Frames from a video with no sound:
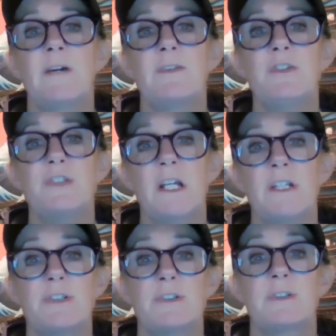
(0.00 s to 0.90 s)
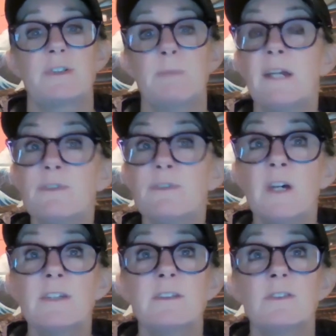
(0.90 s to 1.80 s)
how these challenges
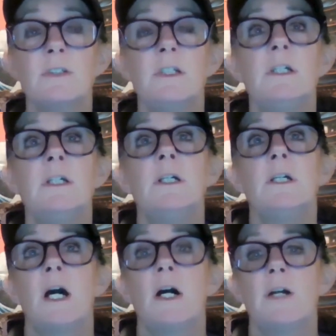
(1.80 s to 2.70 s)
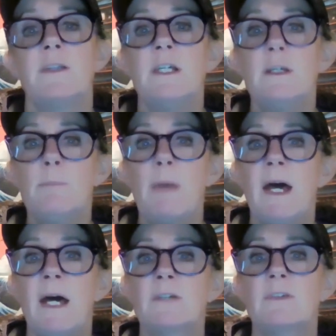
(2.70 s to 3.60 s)
manifest, the
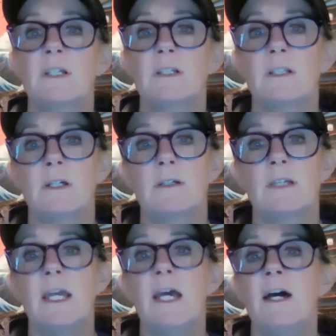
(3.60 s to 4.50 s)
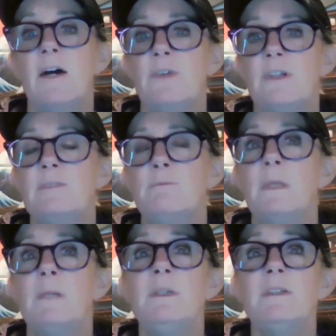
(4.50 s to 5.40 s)
impact that they have, and
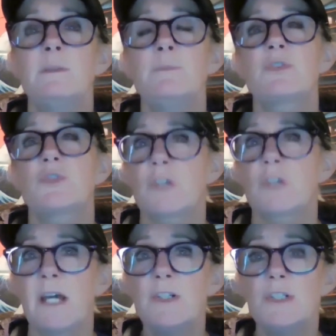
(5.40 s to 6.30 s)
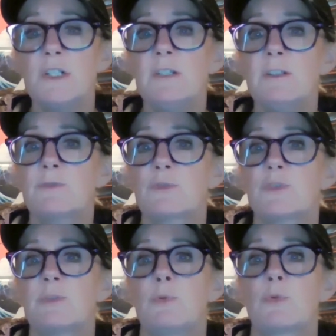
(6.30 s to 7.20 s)
maybe some strategies for
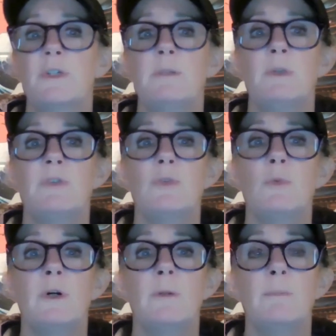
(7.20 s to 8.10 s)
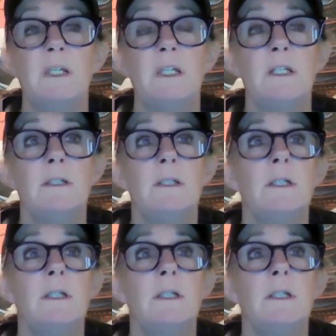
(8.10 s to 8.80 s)
supporting mental well-being.